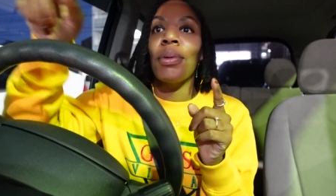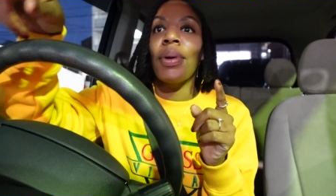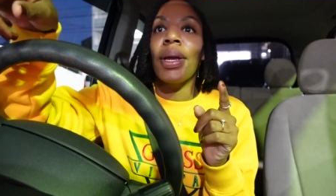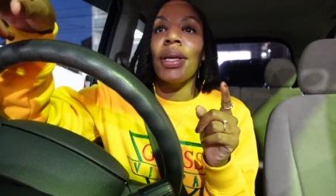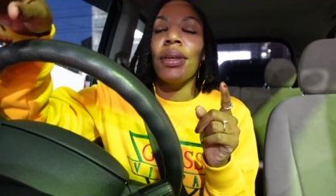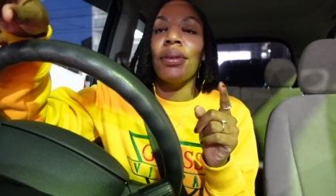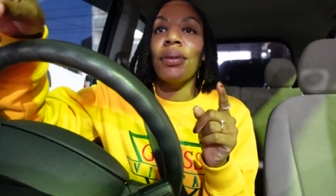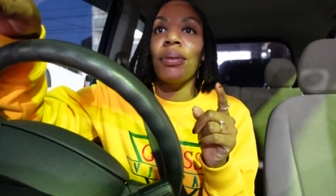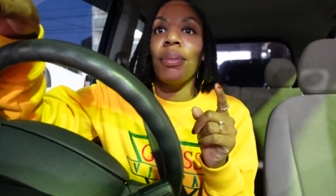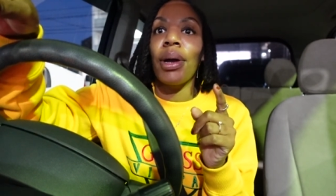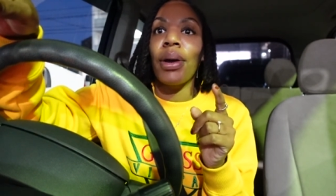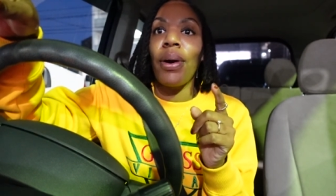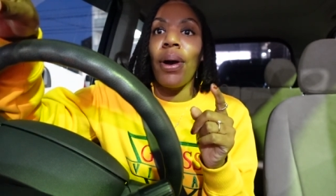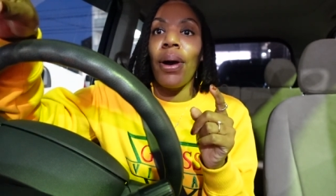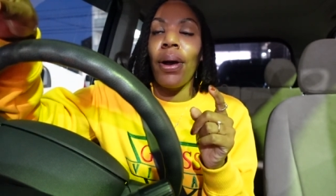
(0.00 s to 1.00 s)
right here on my
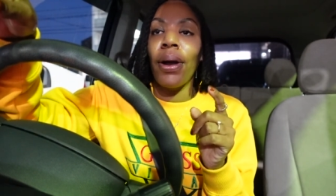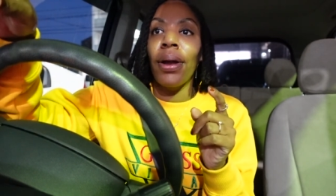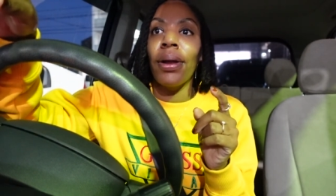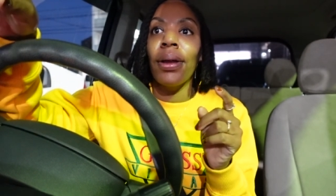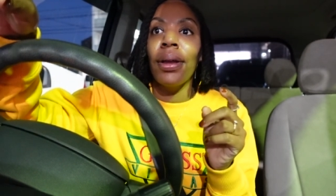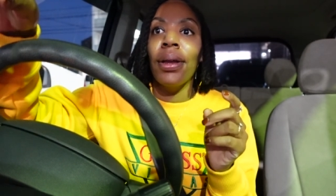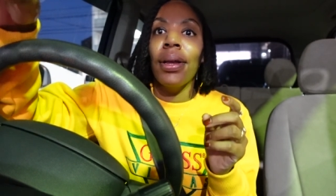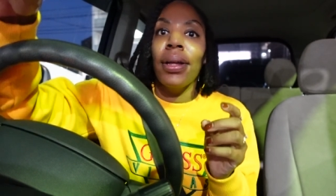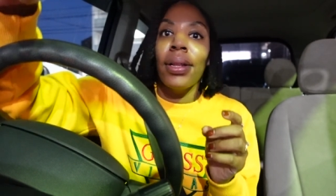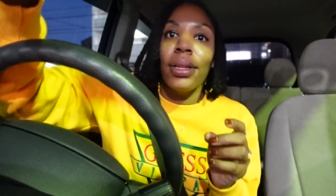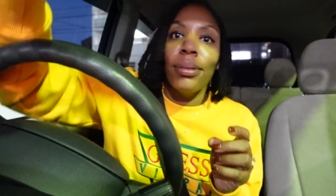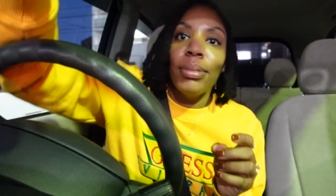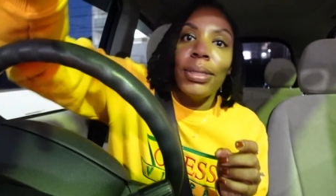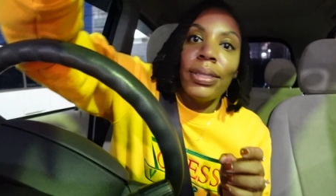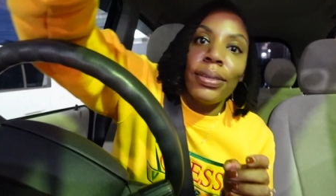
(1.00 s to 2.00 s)
car.
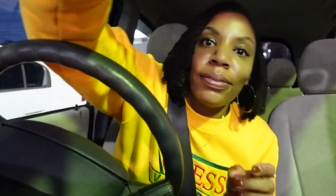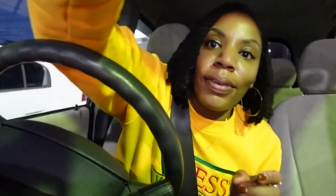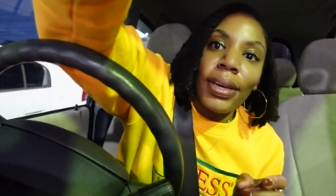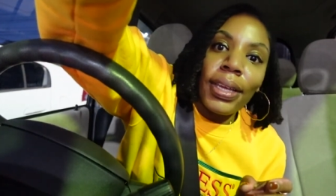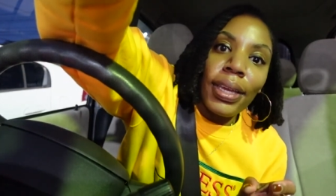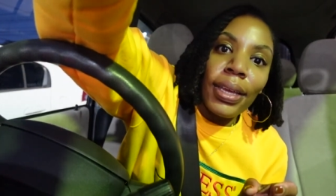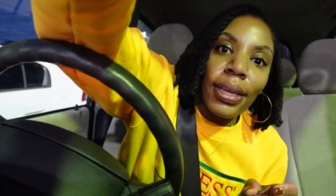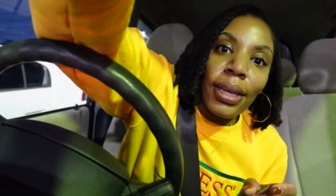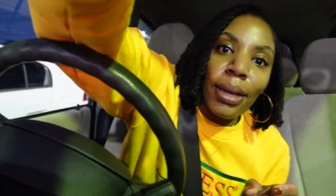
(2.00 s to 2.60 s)
Let me see if I can.